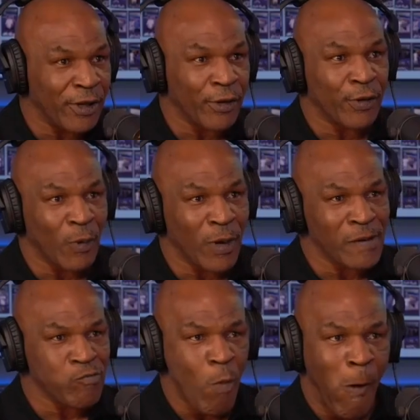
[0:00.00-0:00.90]
This is
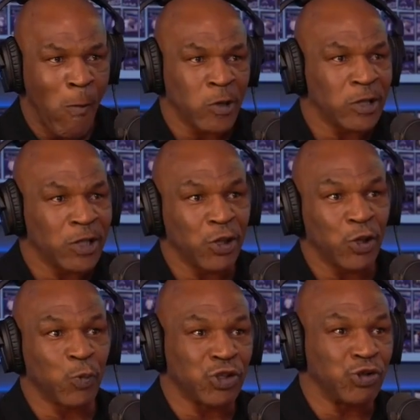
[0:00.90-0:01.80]
what. This
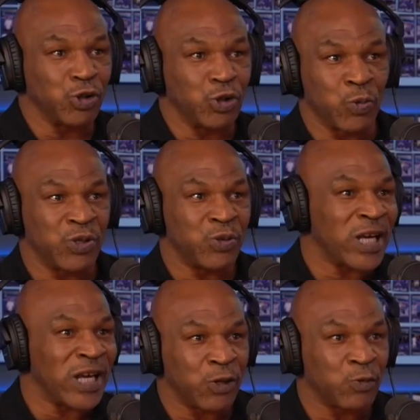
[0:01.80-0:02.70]
is what you do when you
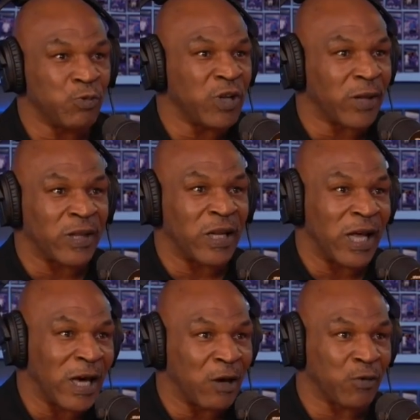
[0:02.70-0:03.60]
can't do nothing
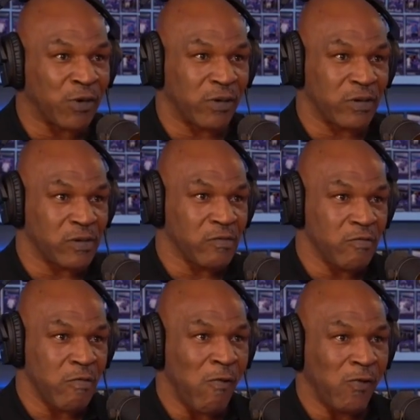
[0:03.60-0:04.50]
else.
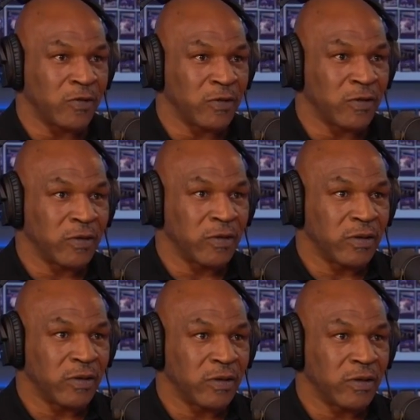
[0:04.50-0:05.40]
Mm.
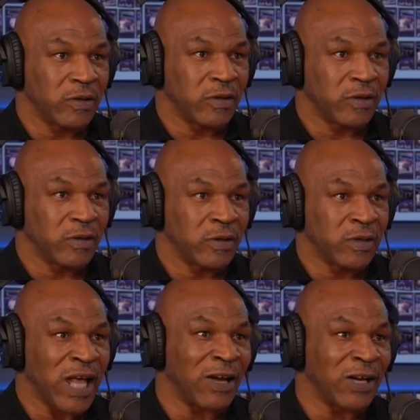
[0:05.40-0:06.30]
Yep.
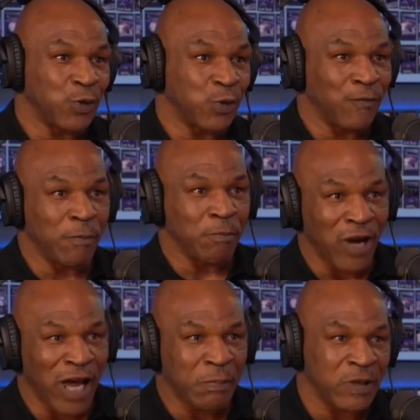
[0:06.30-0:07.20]
Now they do it for
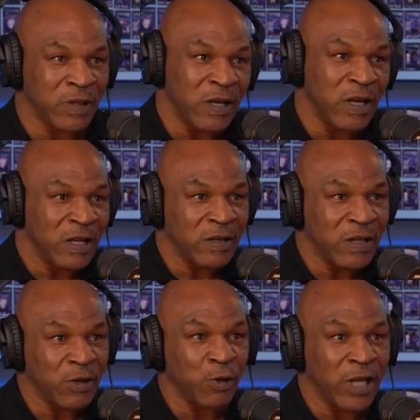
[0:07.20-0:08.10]
pride, but
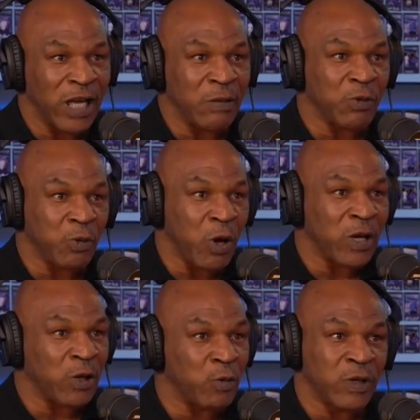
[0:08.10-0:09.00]
this game
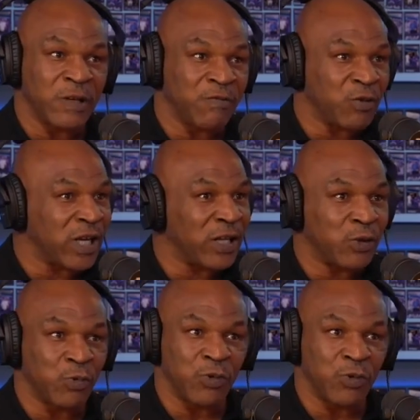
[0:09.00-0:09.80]
started only if you can't do